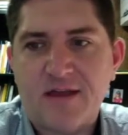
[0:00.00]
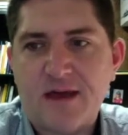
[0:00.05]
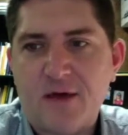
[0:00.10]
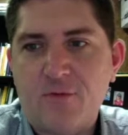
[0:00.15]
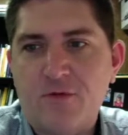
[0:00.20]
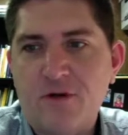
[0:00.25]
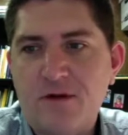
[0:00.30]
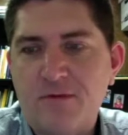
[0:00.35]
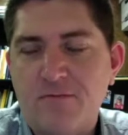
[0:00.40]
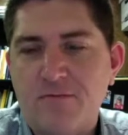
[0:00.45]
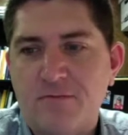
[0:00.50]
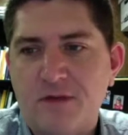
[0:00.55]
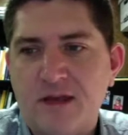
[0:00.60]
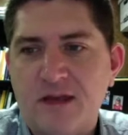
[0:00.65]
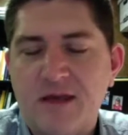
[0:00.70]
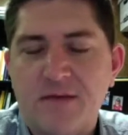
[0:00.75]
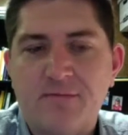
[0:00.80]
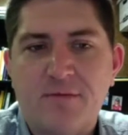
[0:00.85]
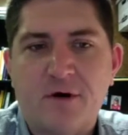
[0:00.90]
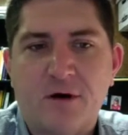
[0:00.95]
that wouldn't
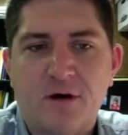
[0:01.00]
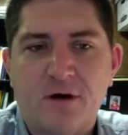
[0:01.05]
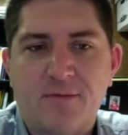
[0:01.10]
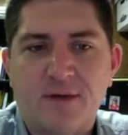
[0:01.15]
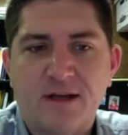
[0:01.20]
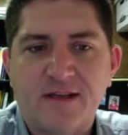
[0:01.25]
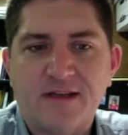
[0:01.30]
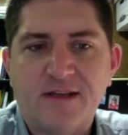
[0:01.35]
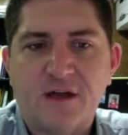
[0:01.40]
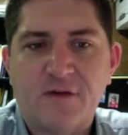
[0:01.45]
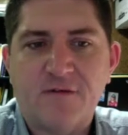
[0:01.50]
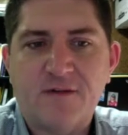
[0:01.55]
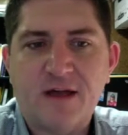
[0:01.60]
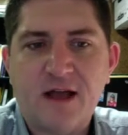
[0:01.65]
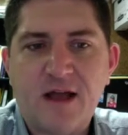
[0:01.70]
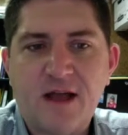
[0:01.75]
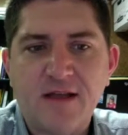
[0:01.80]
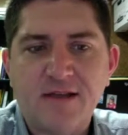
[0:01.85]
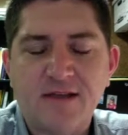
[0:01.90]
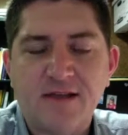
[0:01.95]
be part of my
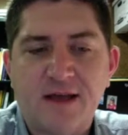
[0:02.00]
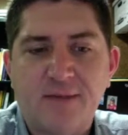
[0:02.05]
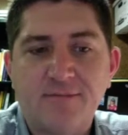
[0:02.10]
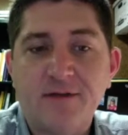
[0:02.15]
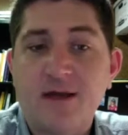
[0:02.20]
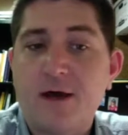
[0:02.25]
self-concept.